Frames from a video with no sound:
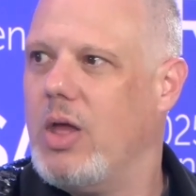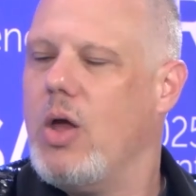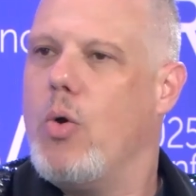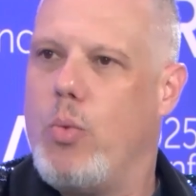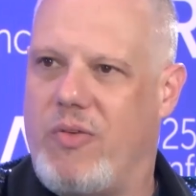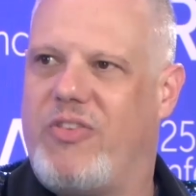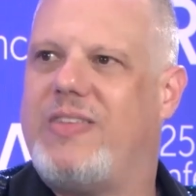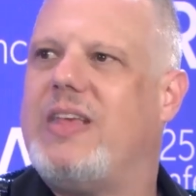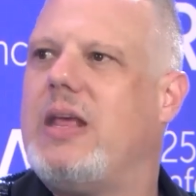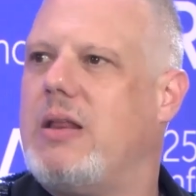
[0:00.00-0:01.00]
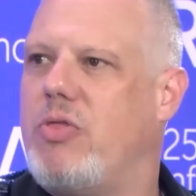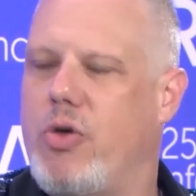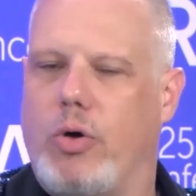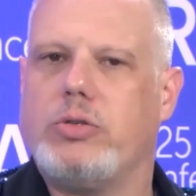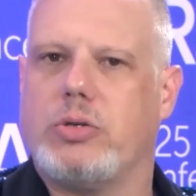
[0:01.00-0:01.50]
We've seen in
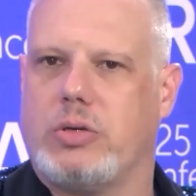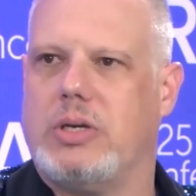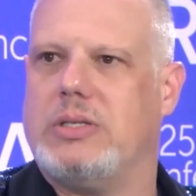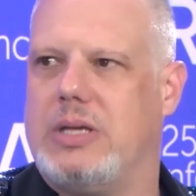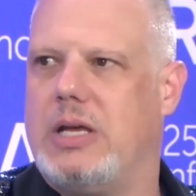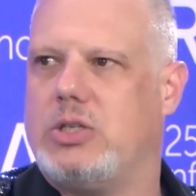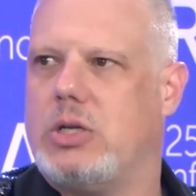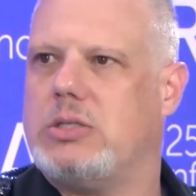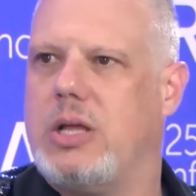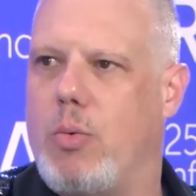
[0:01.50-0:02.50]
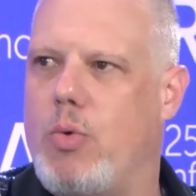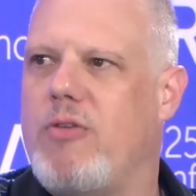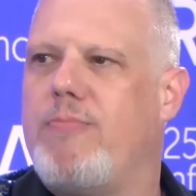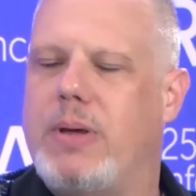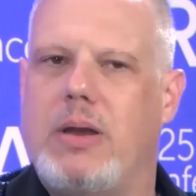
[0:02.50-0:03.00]
those organizations that
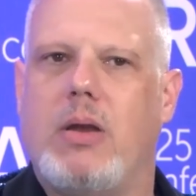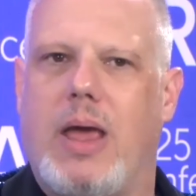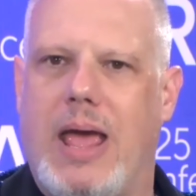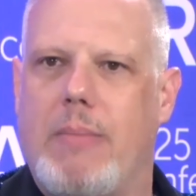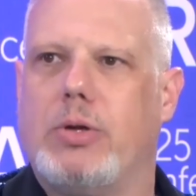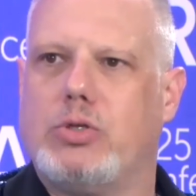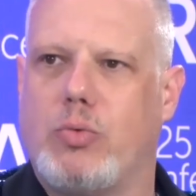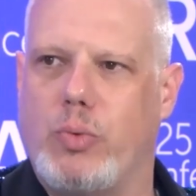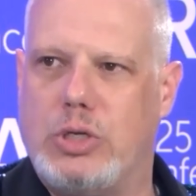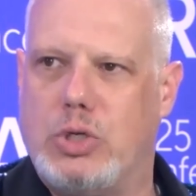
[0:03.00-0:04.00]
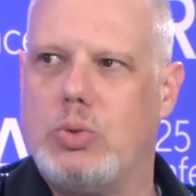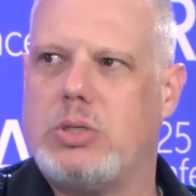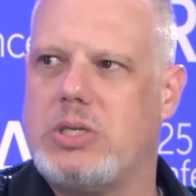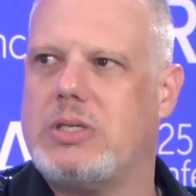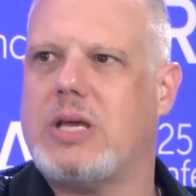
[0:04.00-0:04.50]
we've been able to
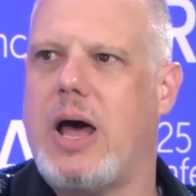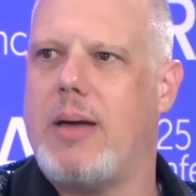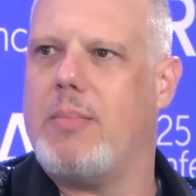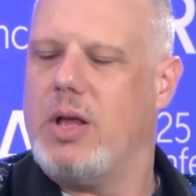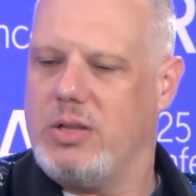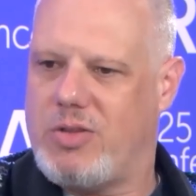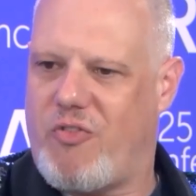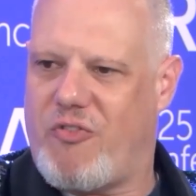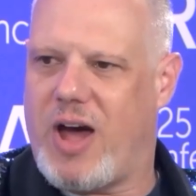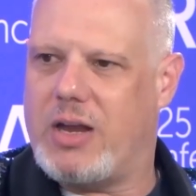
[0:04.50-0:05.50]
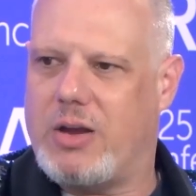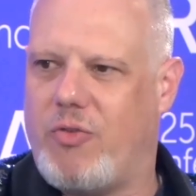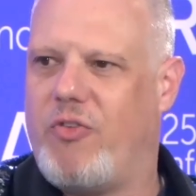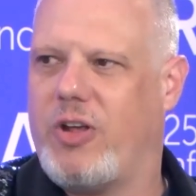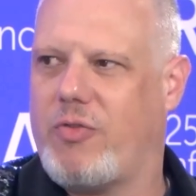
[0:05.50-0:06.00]
reduce the time to find
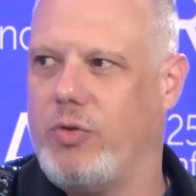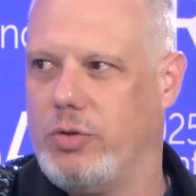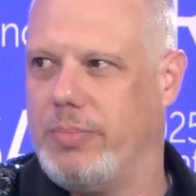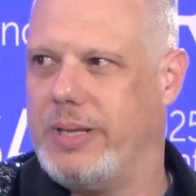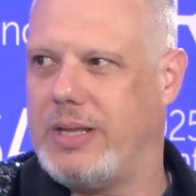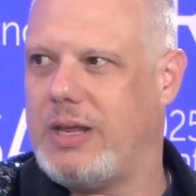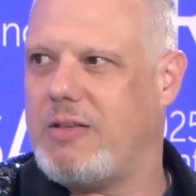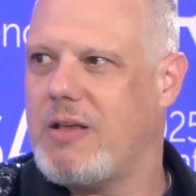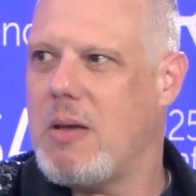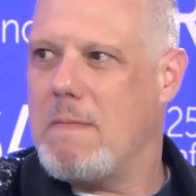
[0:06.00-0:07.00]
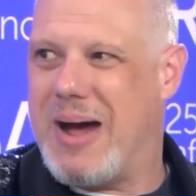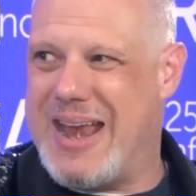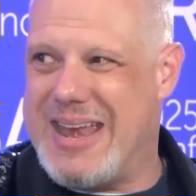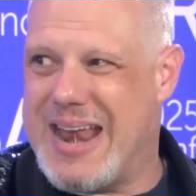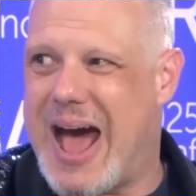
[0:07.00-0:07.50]
and fix vulnerabilities by
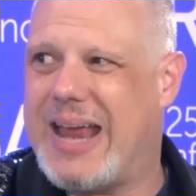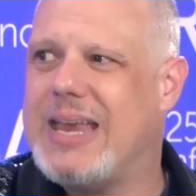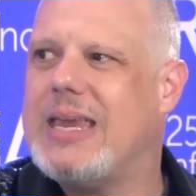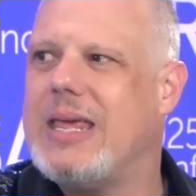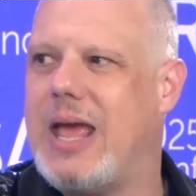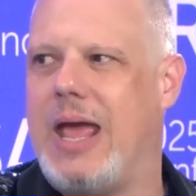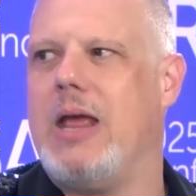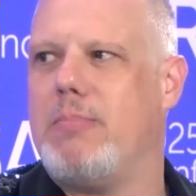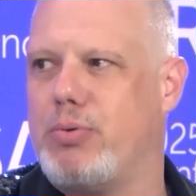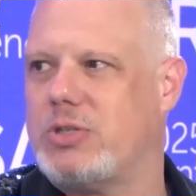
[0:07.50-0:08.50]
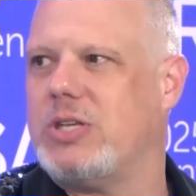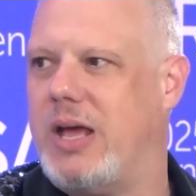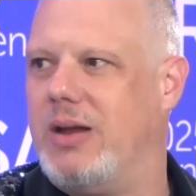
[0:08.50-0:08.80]
98%.